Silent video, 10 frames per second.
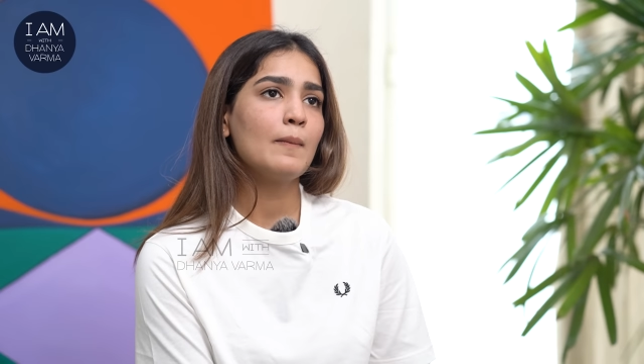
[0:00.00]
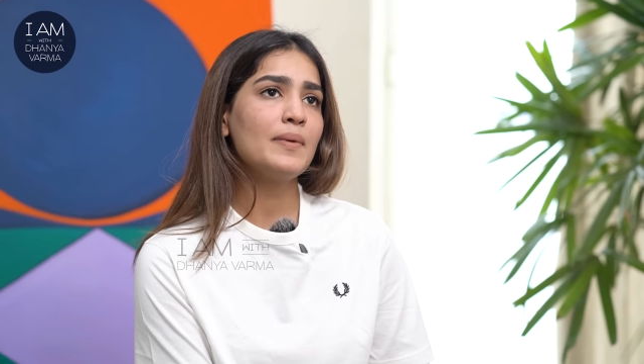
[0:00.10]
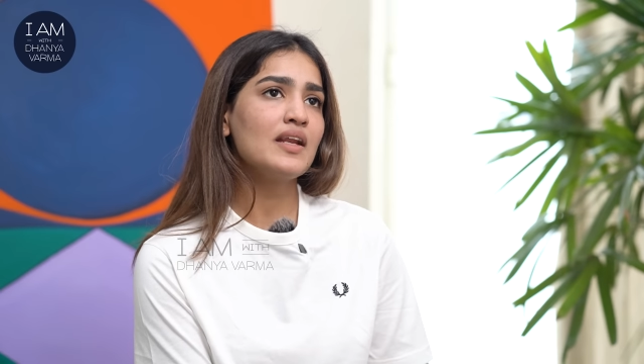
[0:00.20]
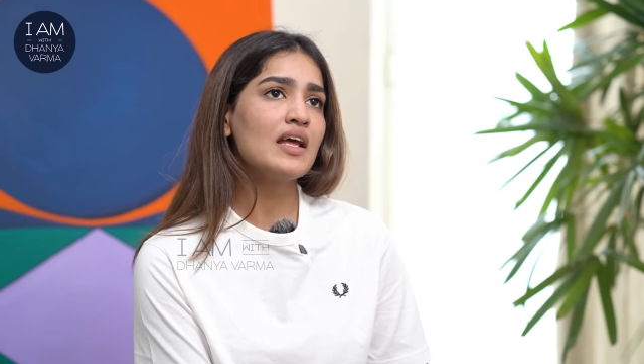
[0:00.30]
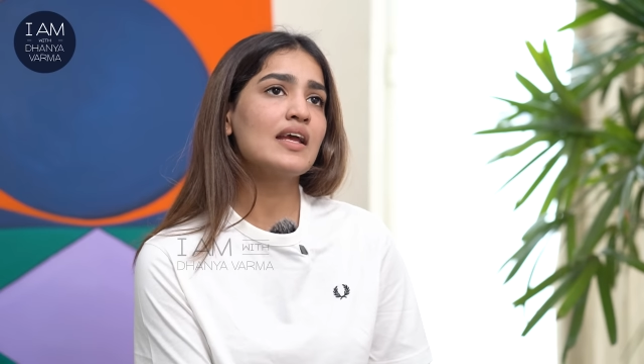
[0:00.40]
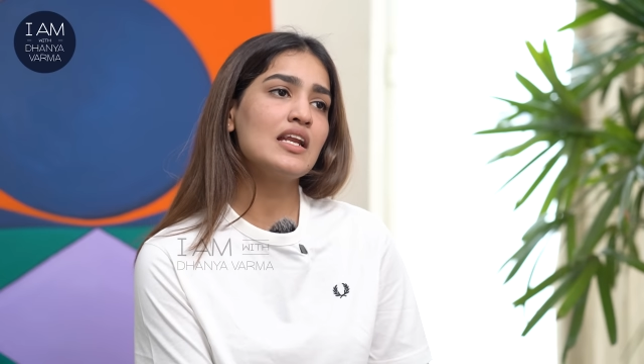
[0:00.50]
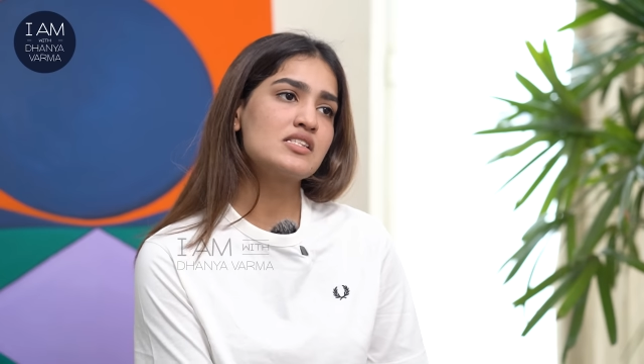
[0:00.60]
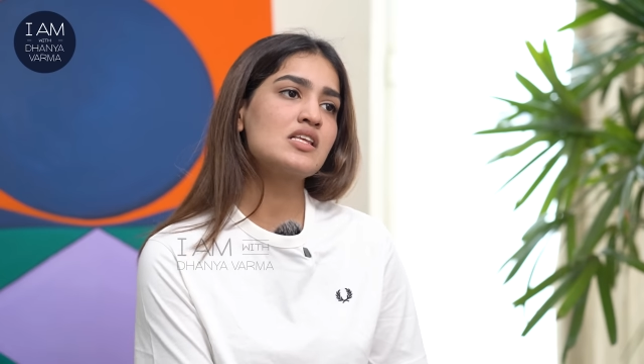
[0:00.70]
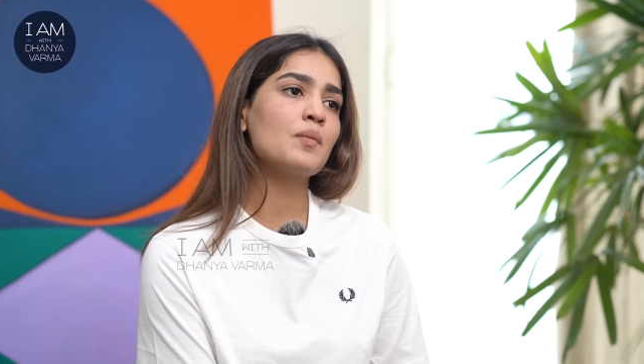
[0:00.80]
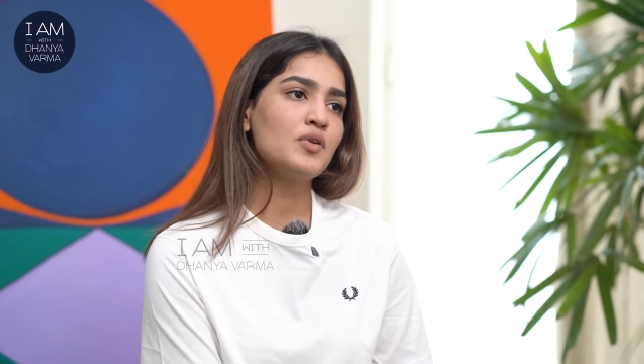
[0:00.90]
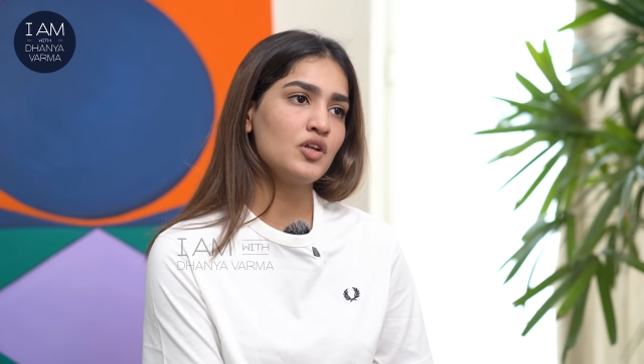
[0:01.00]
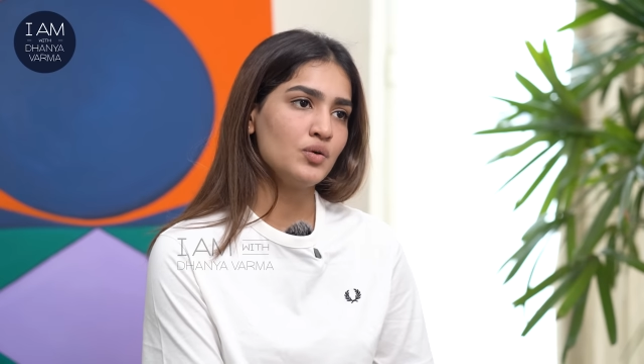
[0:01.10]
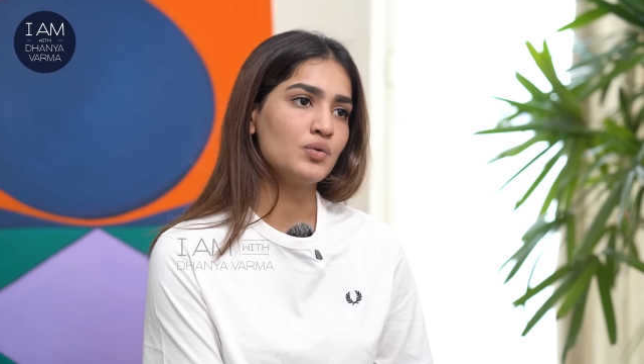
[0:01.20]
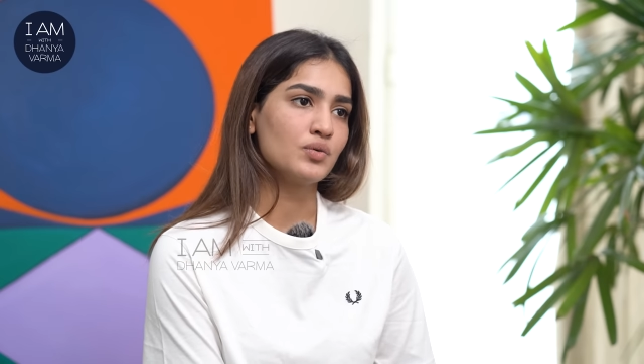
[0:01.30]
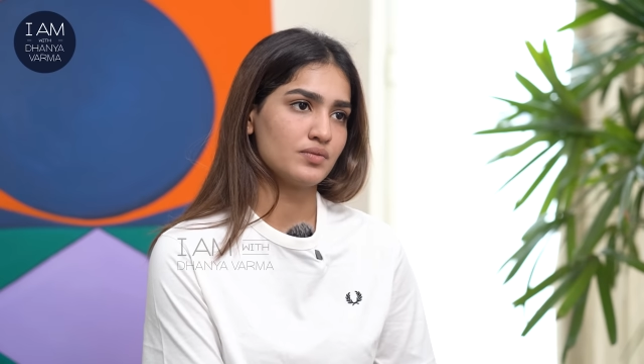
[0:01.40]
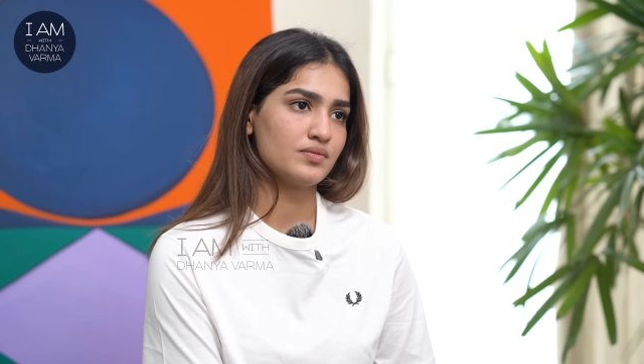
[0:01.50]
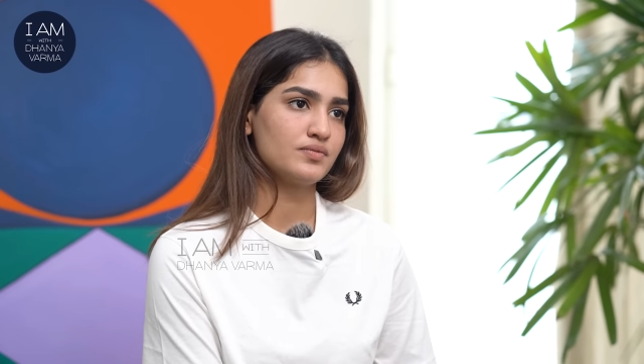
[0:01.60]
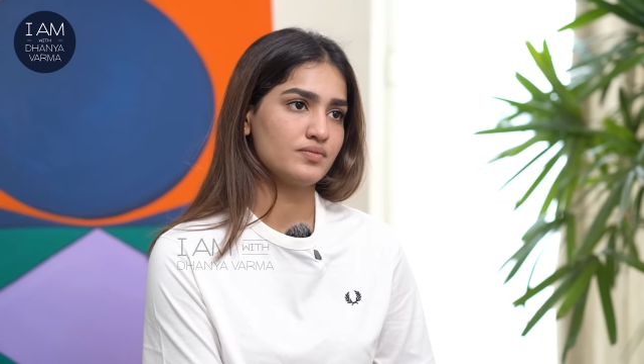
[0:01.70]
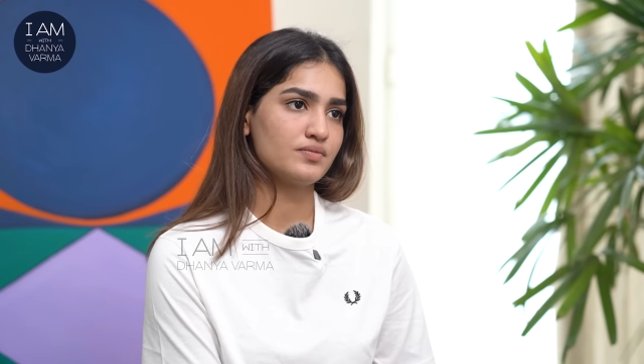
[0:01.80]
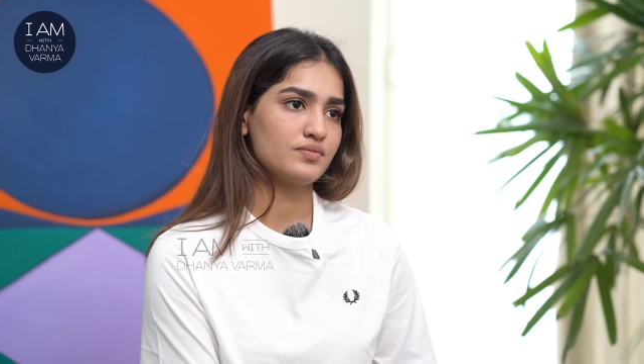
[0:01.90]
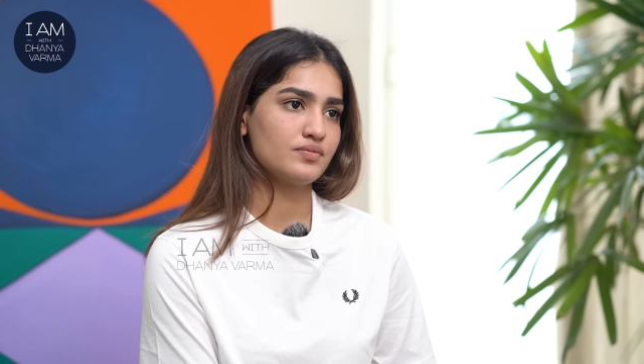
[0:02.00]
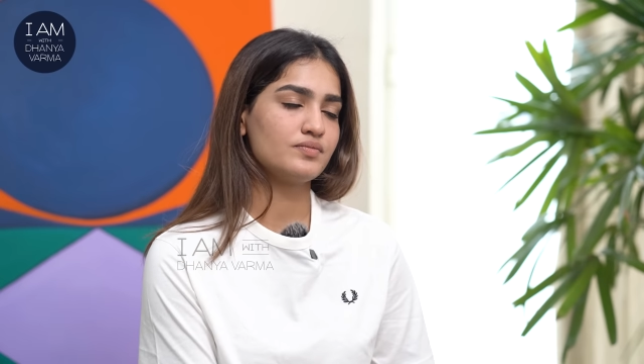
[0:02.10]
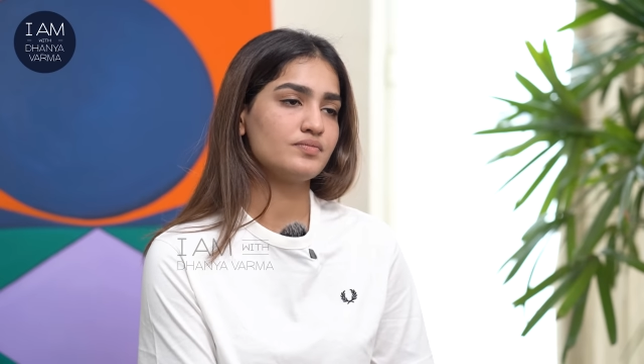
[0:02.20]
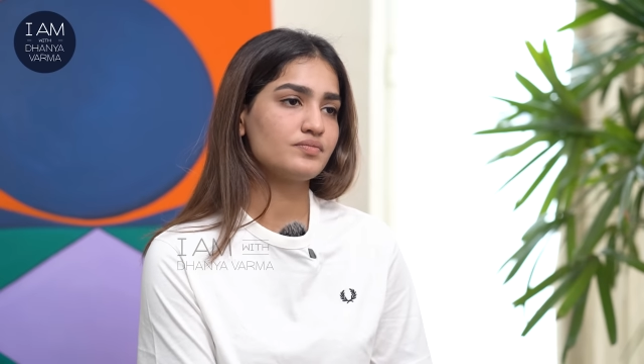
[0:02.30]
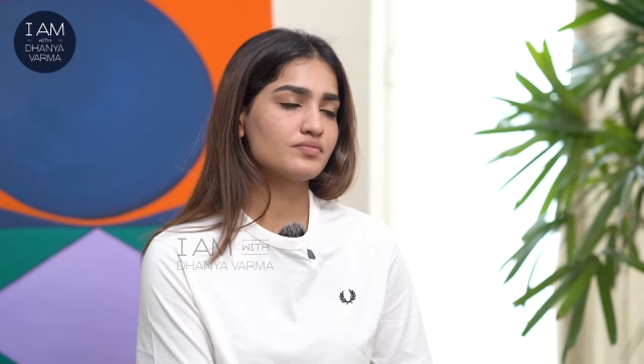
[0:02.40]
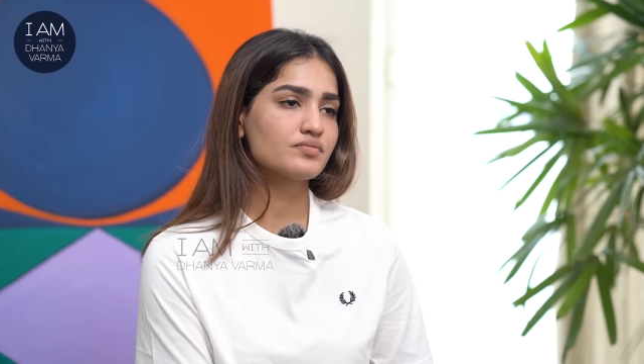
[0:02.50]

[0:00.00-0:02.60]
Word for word: Pinne again it's up to you. Casting couch